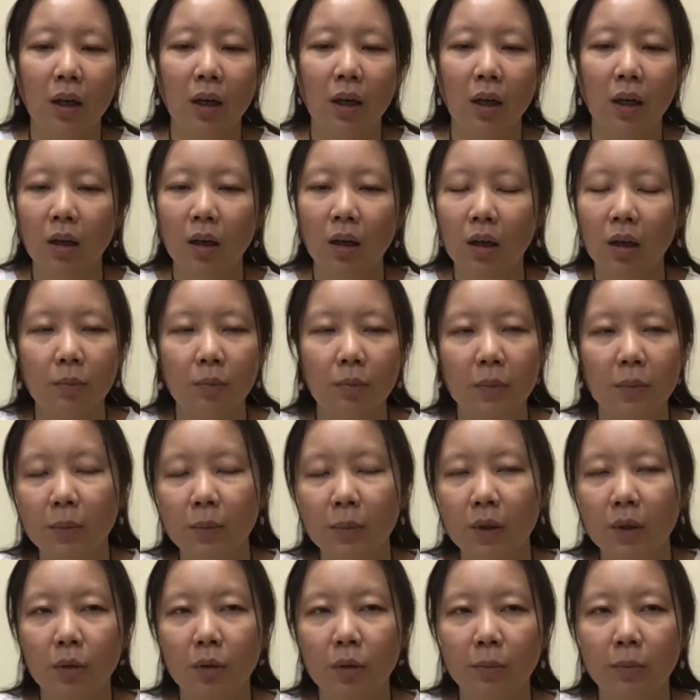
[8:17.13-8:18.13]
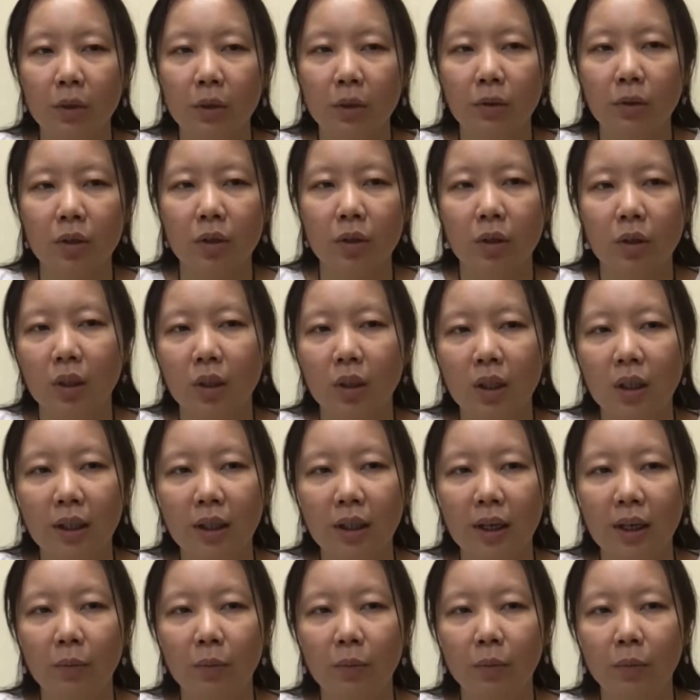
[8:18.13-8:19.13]
a lot of people will be questioning
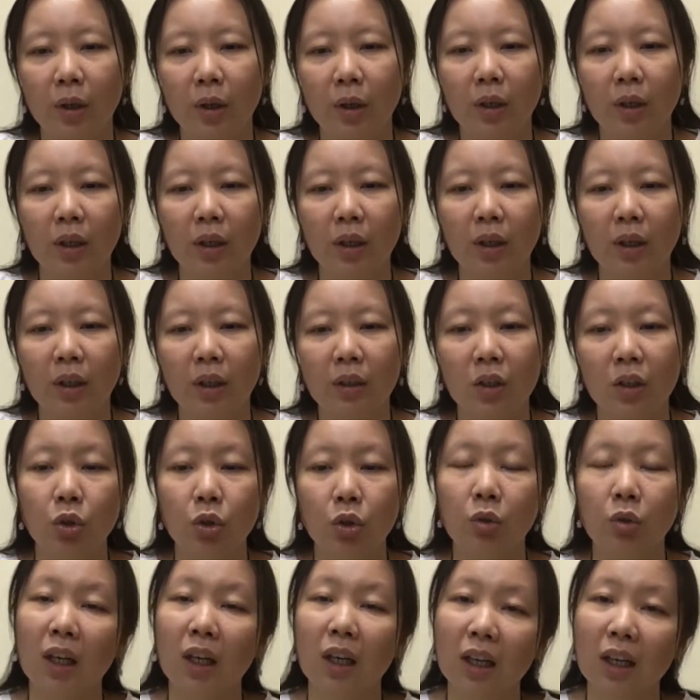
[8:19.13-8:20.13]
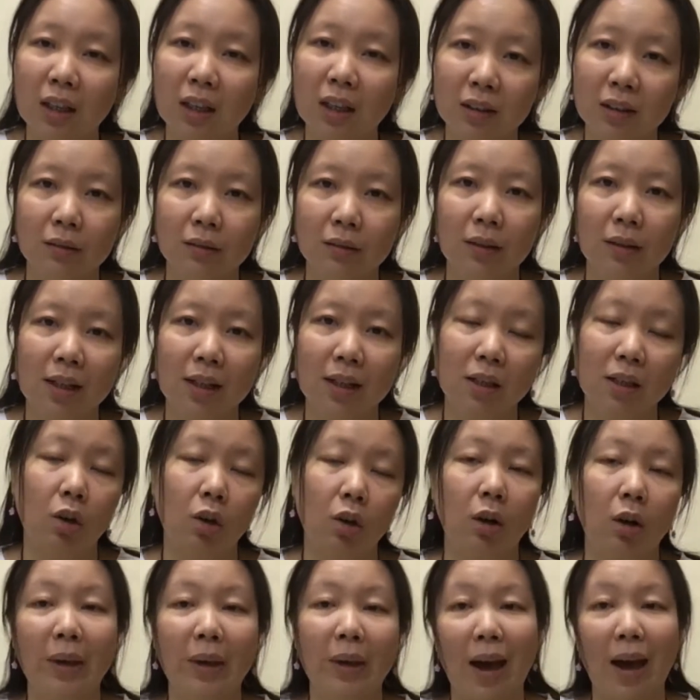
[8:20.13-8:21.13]
that whether did you earn as a
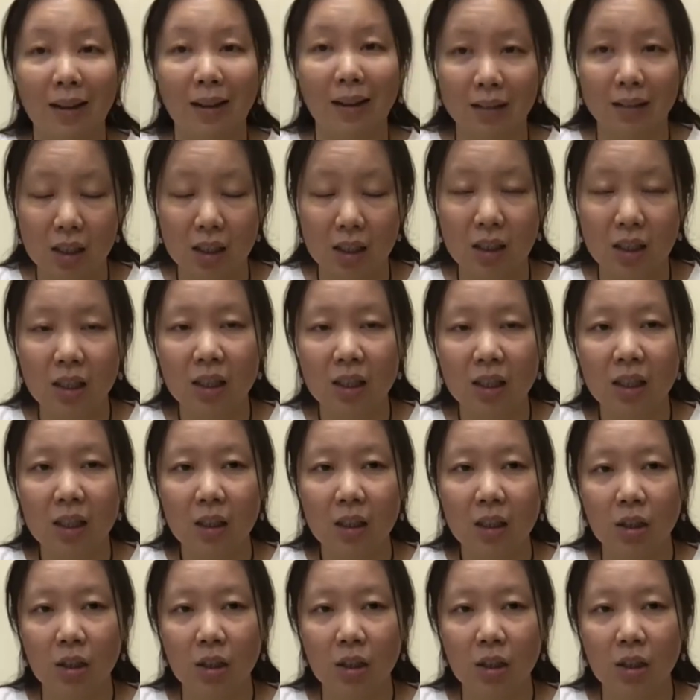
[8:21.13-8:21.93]
comic artist,